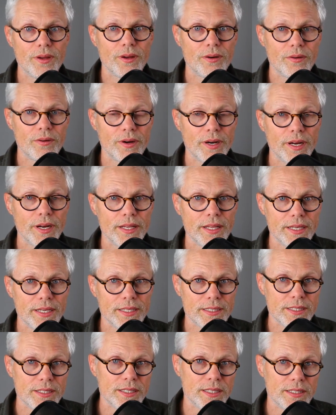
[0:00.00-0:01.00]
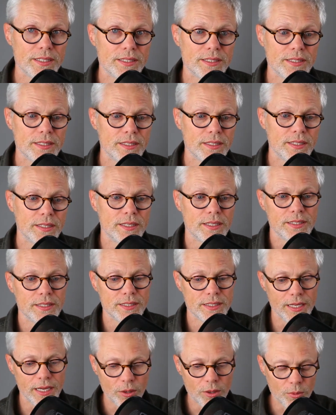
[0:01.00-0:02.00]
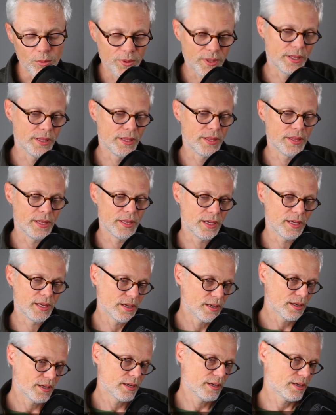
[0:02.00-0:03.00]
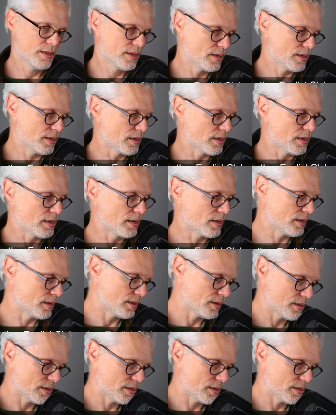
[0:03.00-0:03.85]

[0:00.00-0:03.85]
right? That it's it's it's not only the uh,